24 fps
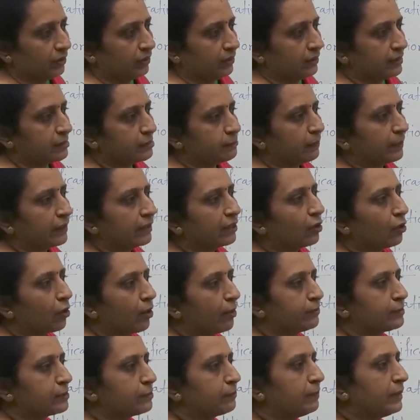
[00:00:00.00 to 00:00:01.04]
This figure
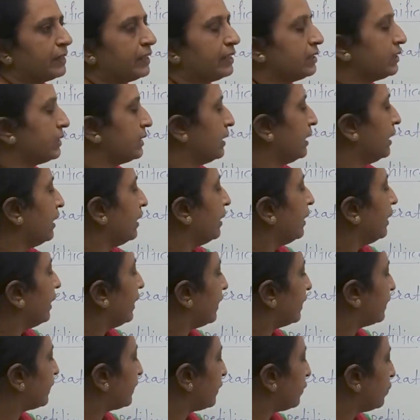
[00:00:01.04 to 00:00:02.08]
of speech
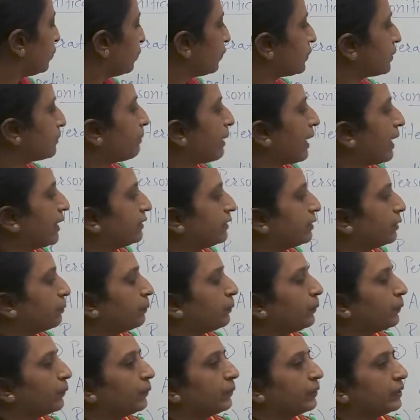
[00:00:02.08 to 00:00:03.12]
is used by the
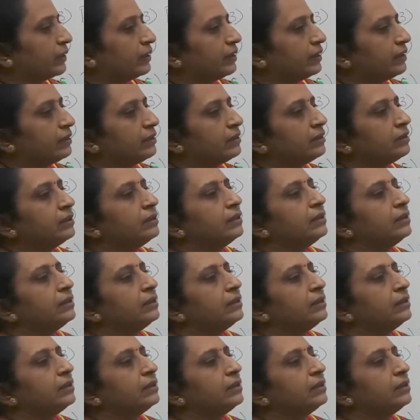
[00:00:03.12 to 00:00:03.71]
poet